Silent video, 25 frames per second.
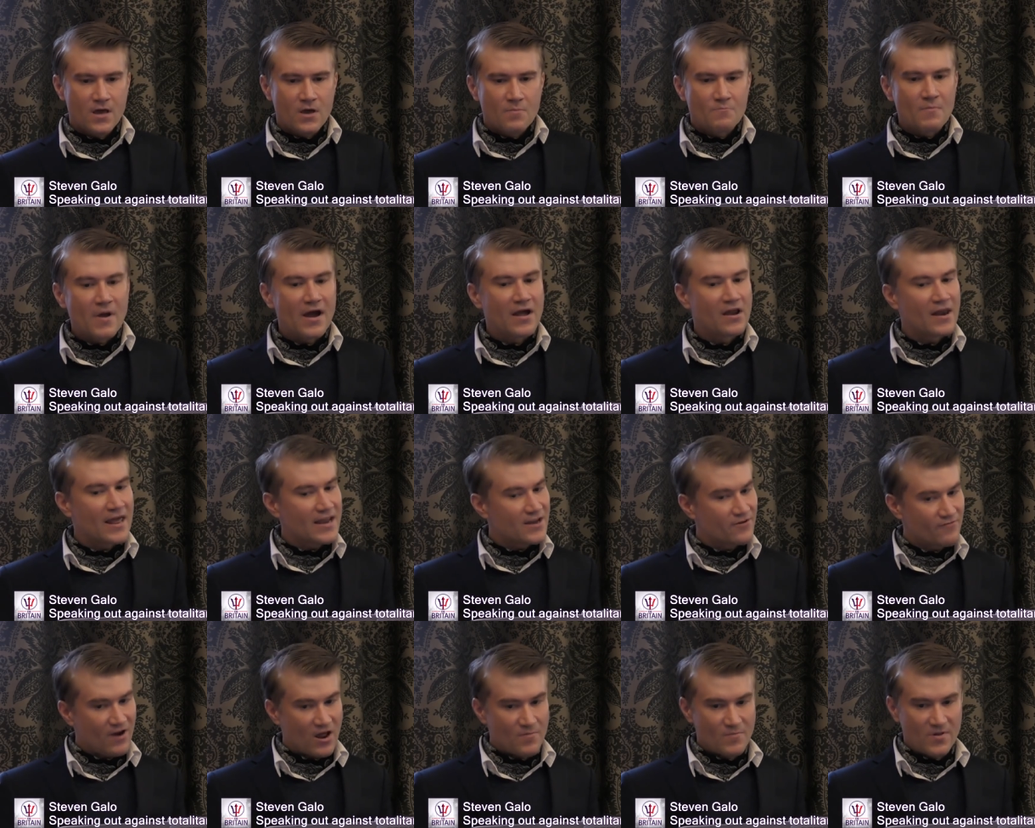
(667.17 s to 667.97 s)
My
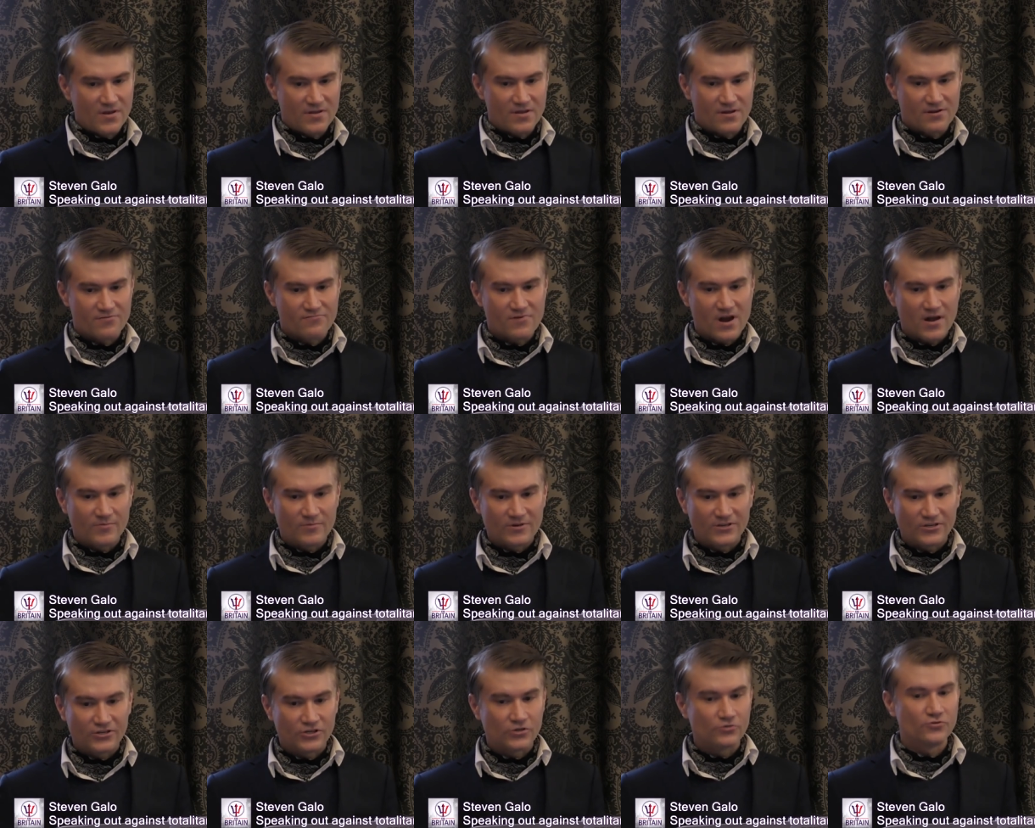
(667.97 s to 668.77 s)
late grandmother
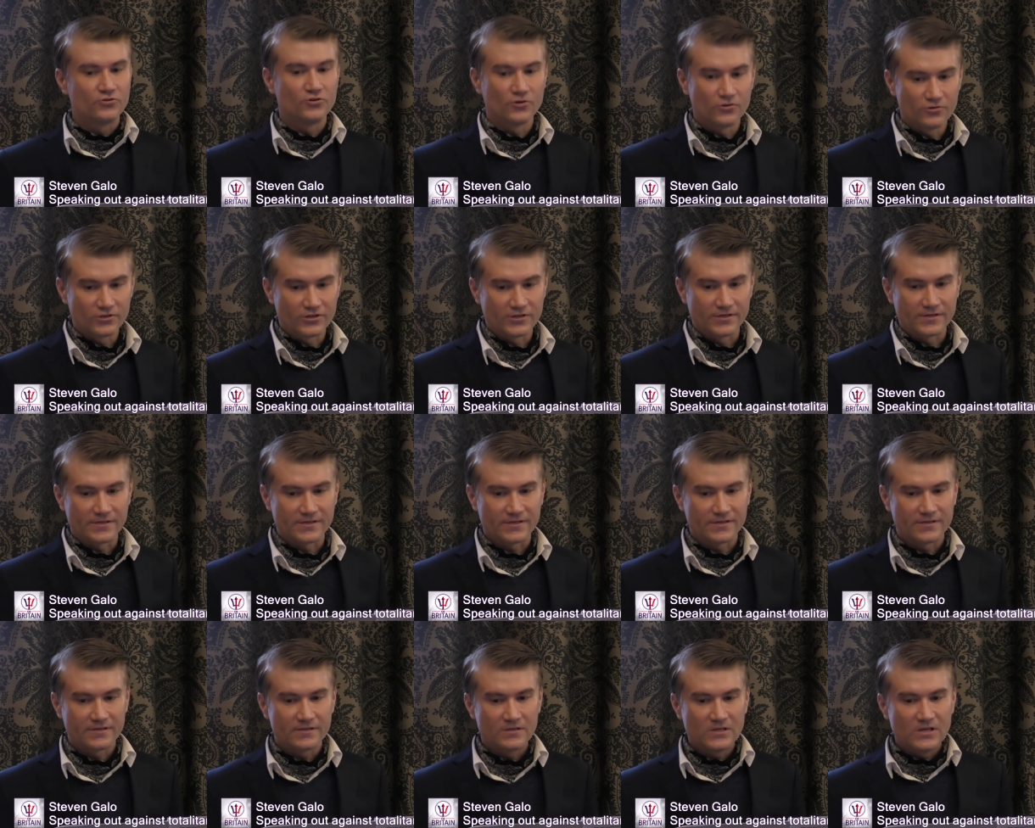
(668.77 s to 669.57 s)
grabbed her two
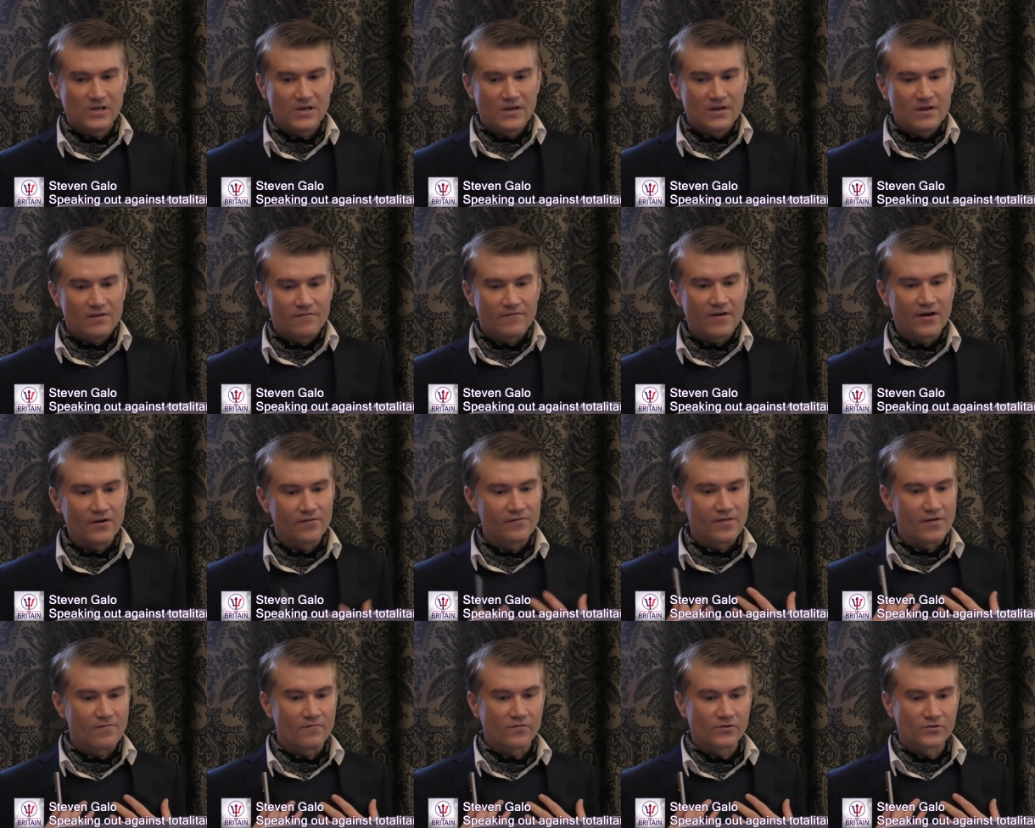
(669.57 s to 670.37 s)
daughters one
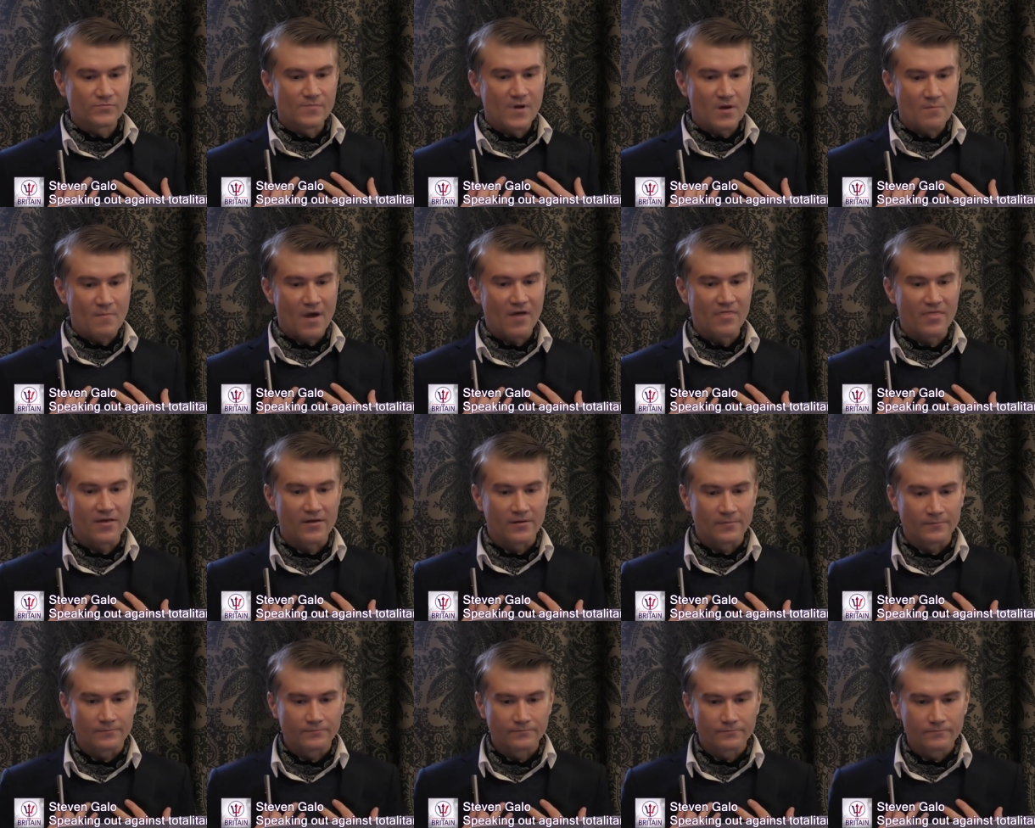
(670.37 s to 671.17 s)
of them was my
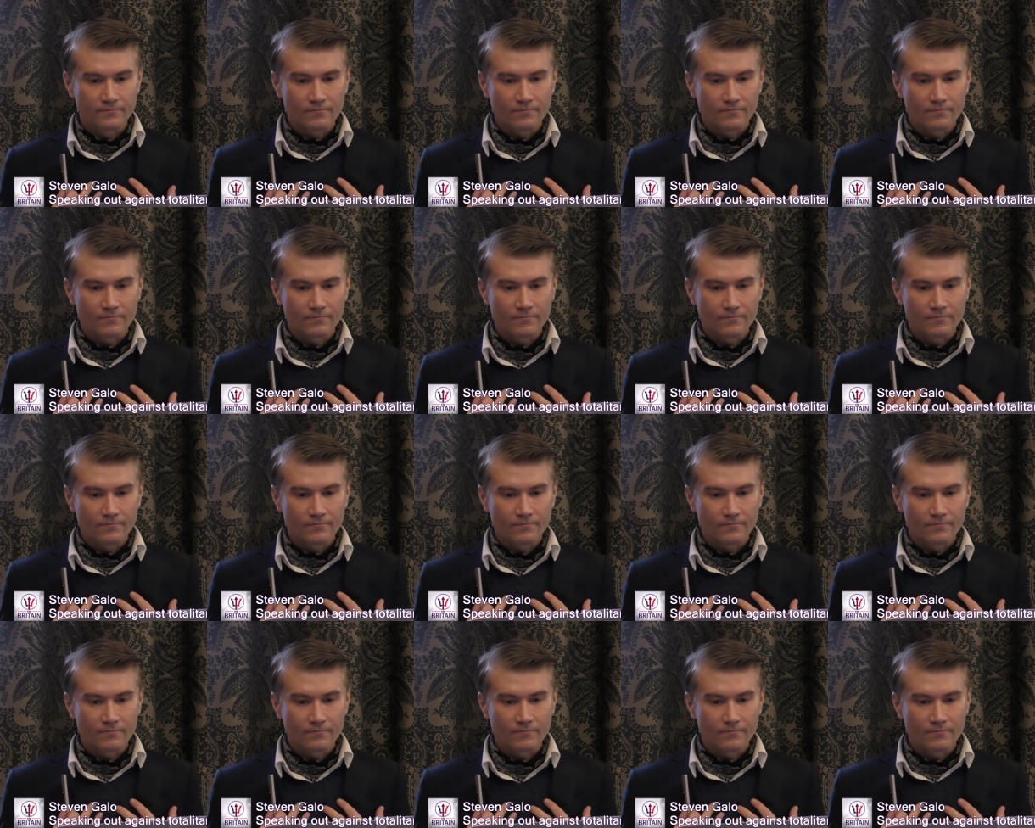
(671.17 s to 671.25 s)
mother.